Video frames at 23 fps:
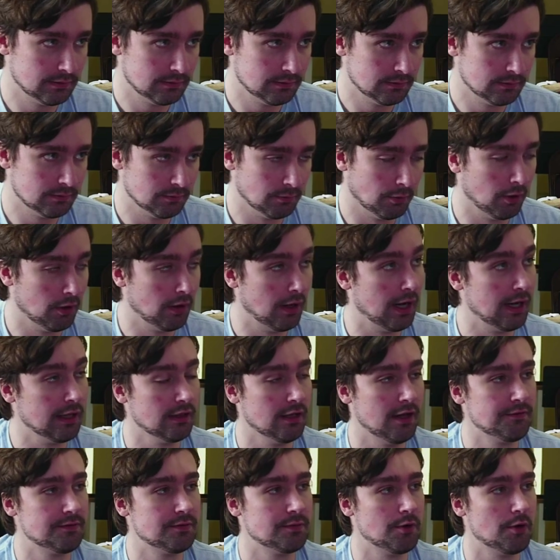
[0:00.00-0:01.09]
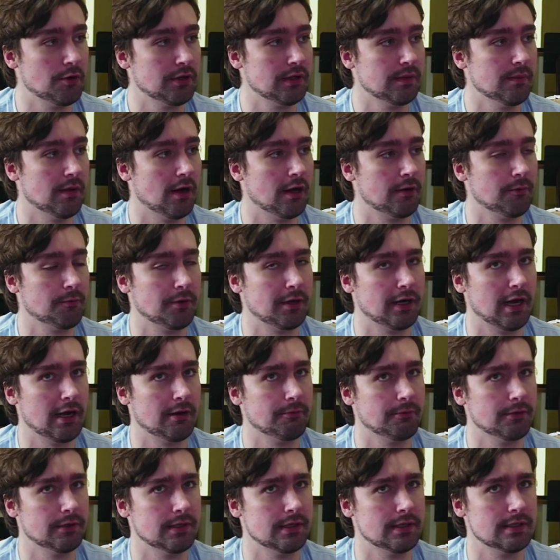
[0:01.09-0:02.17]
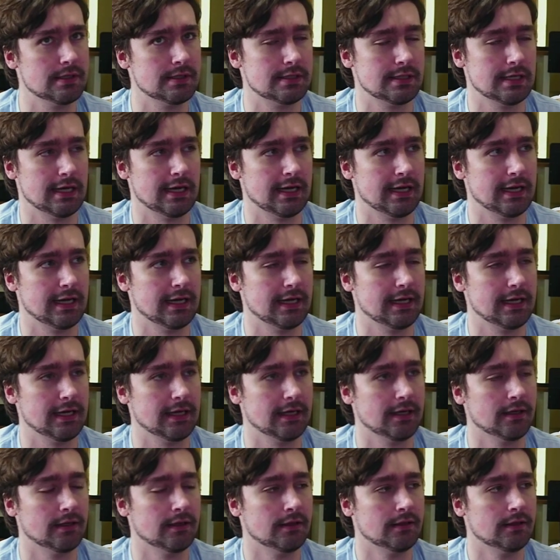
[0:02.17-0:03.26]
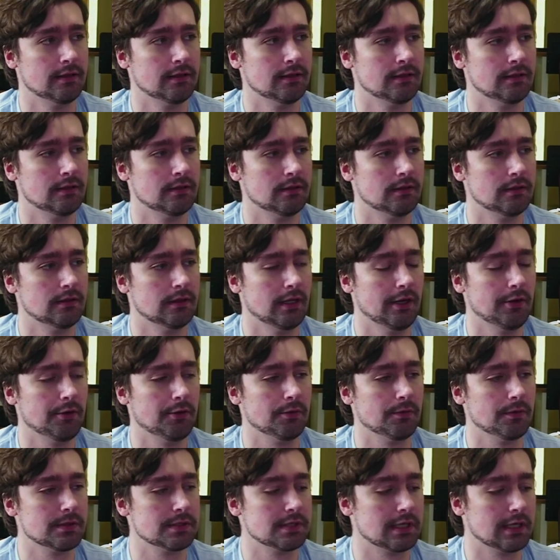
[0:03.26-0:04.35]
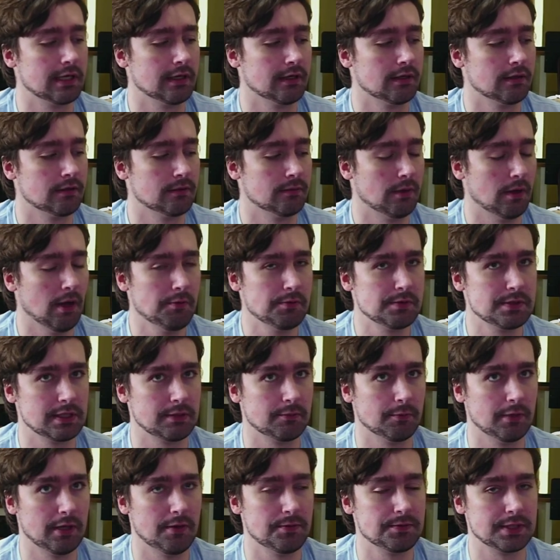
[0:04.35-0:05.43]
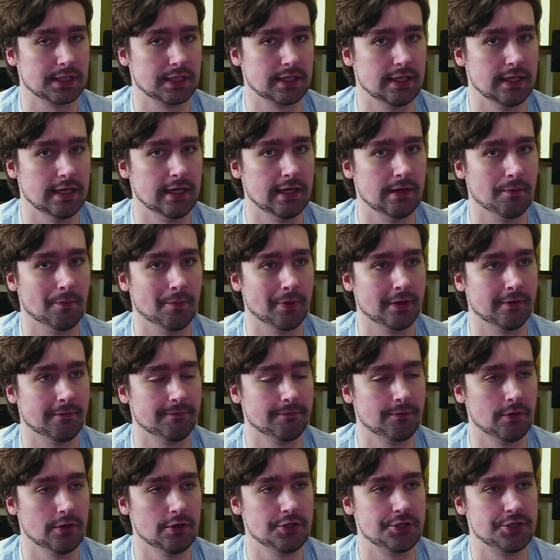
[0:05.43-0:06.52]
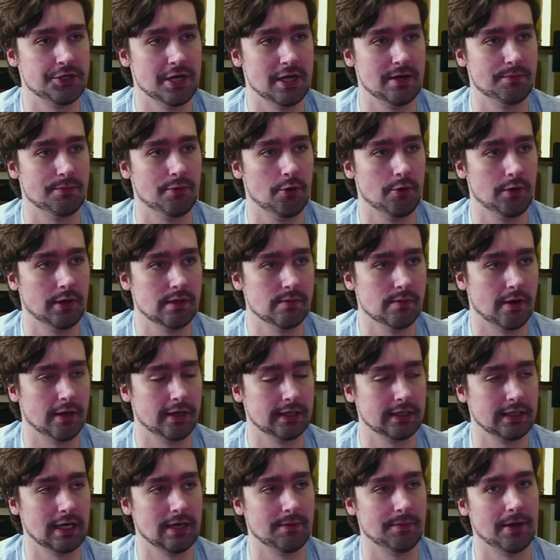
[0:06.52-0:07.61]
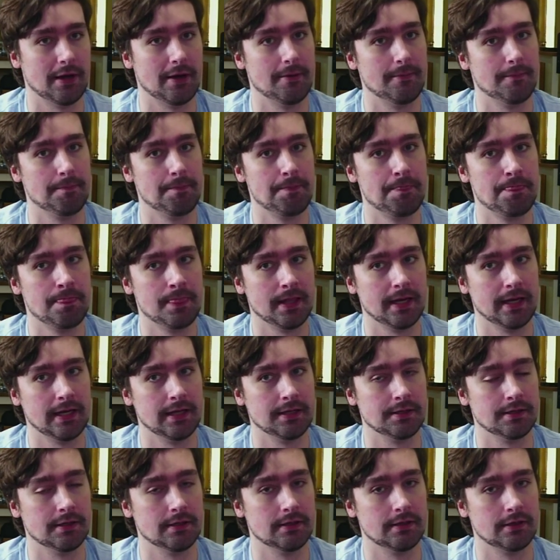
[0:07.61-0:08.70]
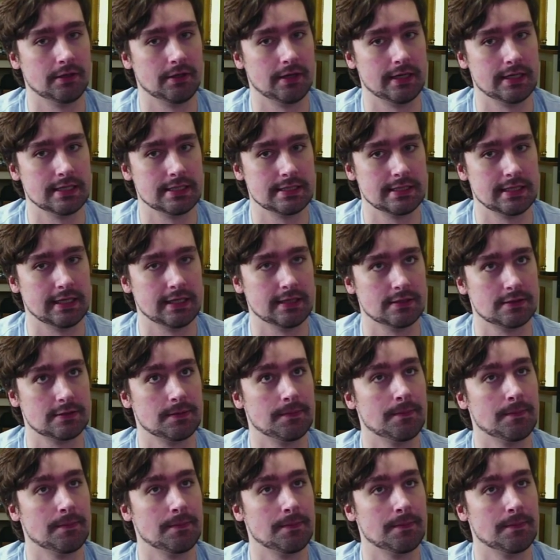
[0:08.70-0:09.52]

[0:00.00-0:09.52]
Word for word: Well, I loved Pokemon when I was a. How old was I? I was when I was a kid when the first gen Pokemon came out in the United States.